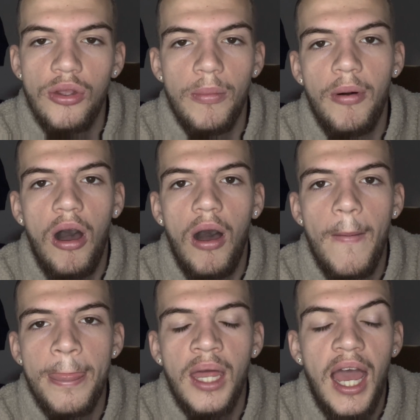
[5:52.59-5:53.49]
on the bar,
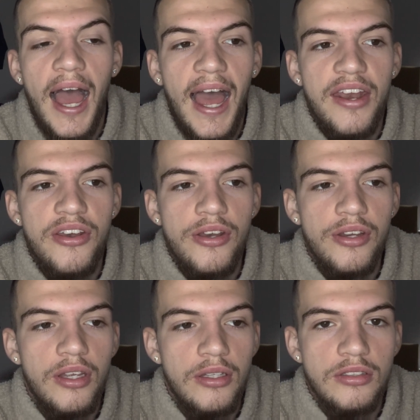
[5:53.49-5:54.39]
and
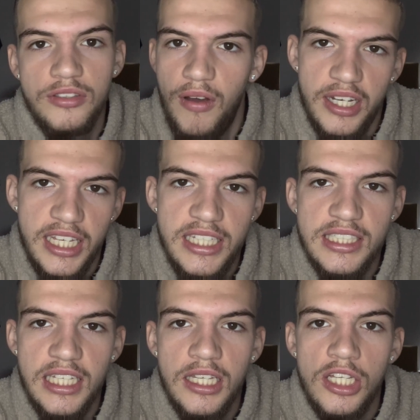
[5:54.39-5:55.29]
is finding it
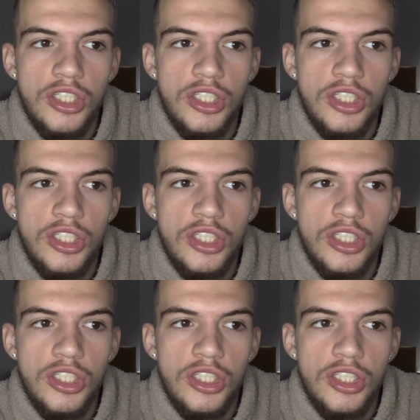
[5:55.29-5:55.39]
easy.